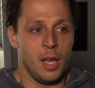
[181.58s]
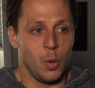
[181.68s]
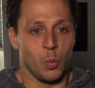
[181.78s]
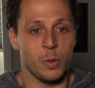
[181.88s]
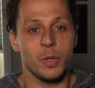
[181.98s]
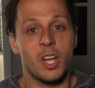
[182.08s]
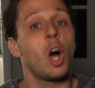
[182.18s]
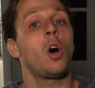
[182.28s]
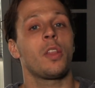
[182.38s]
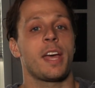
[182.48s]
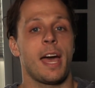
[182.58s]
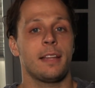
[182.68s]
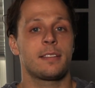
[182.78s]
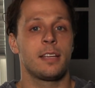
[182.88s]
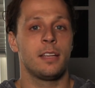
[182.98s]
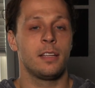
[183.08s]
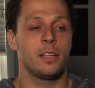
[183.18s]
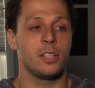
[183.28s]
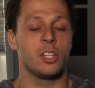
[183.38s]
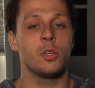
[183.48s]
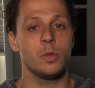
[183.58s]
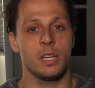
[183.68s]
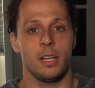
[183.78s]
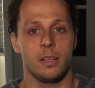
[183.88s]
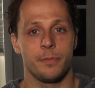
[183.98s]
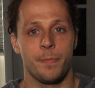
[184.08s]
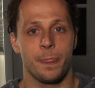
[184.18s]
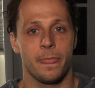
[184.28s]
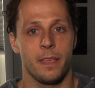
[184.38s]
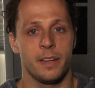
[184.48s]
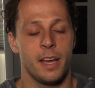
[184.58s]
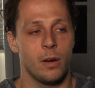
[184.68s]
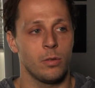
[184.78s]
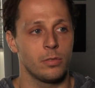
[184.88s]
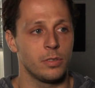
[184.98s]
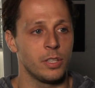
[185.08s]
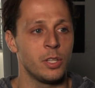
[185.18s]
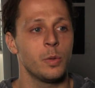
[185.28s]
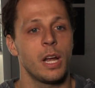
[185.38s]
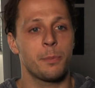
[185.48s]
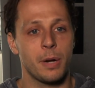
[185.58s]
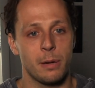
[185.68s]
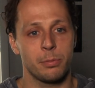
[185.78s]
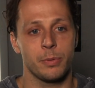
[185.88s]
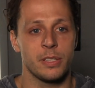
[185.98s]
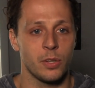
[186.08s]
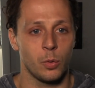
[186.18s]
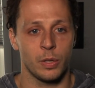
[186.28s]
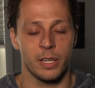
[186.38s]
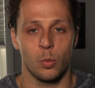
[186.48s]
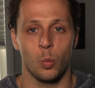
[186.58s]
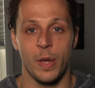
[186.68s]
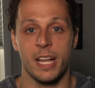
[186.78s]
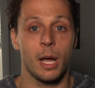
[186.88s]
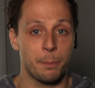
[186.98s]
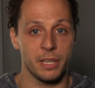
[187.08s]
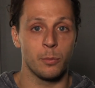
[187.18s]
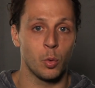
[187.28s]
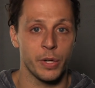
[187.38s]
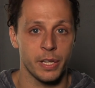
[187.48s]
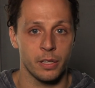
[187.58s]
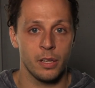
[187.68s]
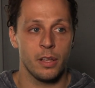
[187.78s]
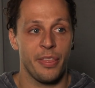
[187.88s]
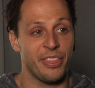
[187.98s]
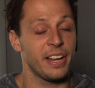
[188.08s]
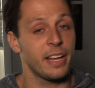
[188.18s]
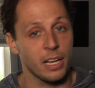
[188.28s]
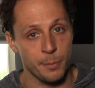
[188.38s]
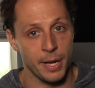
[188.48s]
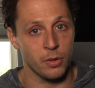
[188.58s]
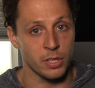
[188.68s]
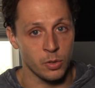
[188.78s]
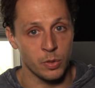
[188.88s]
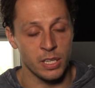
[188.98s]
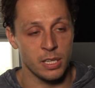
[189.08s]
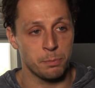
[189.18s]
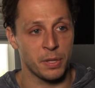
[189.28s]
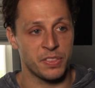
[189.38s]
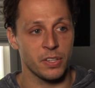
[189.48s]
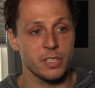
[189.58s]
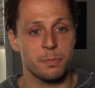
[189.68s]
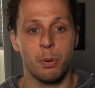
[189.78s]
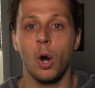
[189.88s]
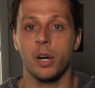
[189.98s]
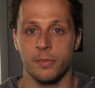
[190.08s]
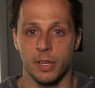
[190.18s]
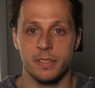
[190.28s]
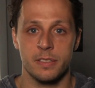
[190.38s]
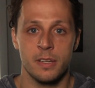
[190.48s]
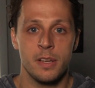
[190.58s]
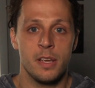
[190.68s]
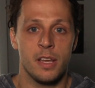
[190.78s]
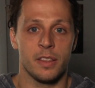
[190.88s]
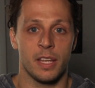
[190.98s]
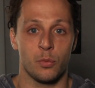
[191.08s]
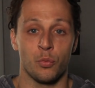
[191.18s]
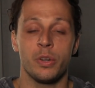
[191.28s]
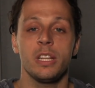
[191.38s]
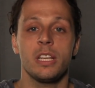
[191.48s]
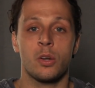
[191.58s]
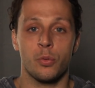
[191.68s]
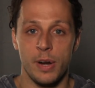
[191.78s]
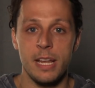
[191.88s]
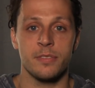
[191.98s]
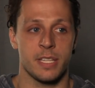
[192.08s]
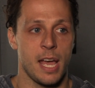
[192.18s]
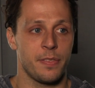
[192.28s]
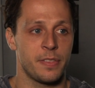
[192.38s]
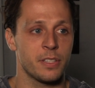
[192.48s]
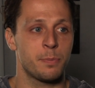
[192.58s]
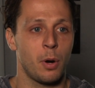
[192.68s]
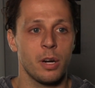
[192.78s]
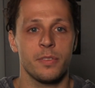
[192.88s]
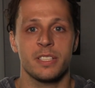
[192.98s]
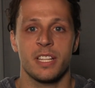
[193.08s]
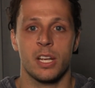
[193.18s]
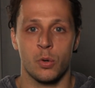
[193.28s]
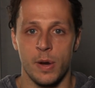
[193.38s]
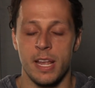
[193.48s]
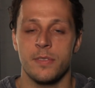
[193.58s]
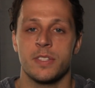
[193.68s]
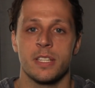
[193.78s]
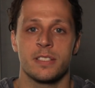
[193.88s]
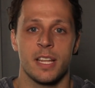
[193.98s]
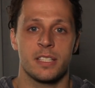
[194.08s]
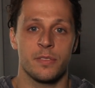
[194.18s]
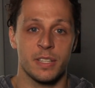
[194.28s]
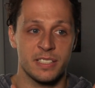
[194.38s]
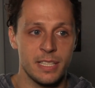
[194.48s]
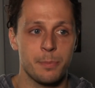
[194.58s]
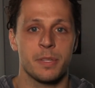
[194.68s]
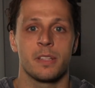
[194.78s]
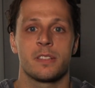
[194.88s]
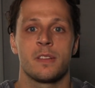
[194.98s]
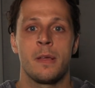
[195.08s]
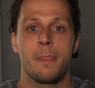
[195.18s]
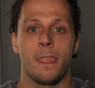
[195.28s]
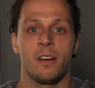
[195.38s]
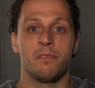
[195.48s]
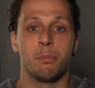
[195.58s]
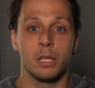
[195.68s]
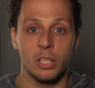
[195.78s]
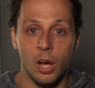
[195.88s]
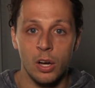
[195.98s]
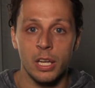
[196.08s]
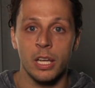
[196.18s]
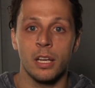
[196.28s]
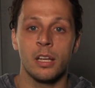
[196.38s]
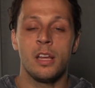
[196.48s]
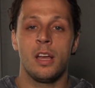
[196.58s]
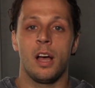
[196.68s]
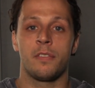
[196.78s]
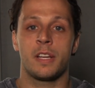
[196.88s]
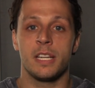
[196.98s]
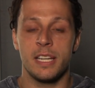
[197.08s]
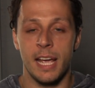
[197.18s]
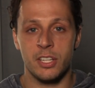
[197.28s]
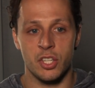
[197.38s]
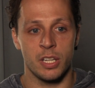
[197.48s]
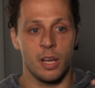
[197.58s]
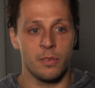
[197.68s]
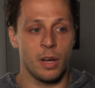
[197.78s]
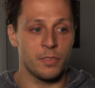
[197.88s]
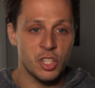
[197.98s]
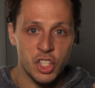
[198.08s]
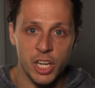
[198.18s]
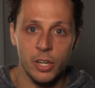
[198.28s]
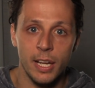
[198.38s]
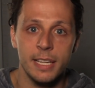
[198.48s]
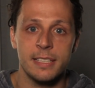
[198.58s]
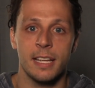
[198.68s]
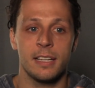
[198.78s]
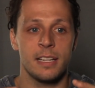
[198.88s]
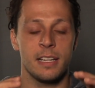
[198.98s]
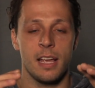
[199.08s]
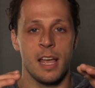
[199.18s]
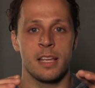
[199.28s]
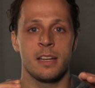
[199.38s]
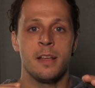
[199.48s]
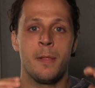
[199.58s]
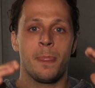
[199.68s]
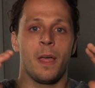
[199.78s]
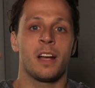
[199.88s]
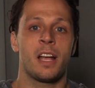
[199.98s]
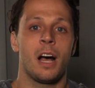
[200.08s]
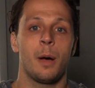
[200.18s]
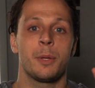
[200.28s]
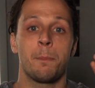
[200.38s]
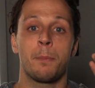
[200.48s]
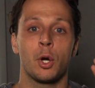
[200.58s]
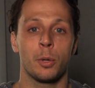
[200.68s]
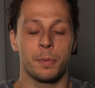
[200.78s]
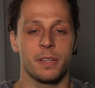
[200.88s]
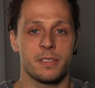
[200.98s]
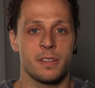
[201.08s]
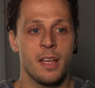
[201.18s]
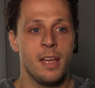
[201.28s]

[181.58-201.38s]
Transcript: We would call that unity. Now, you and I probably don't like wake up in the morning thinking about unity, but there's part of us that really craves that. There's part of us that craves this sense of acceptance, of belonging, of connection, of a shared identity and a common purpose.